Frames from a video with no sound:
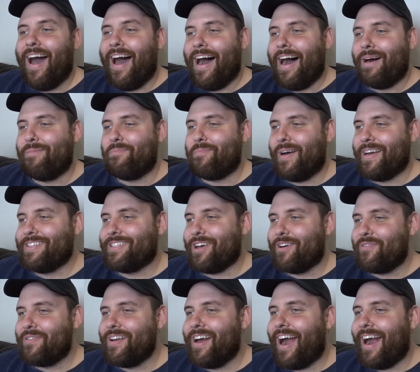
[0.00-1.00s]

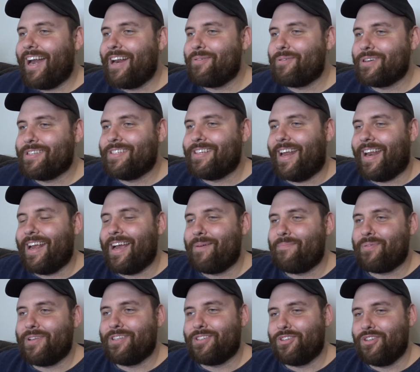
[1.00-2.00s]
Myself and Heidi were setting
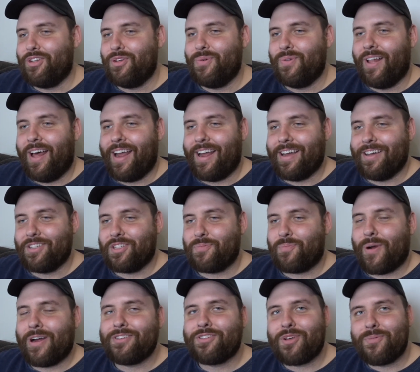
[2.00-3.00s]
up this new like
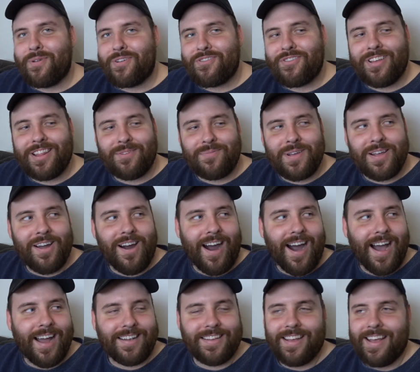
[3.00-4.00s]
espresso machine that we
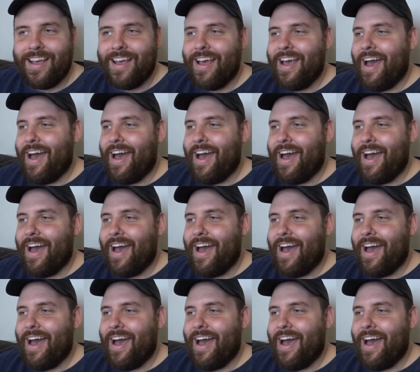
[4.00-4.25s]
got.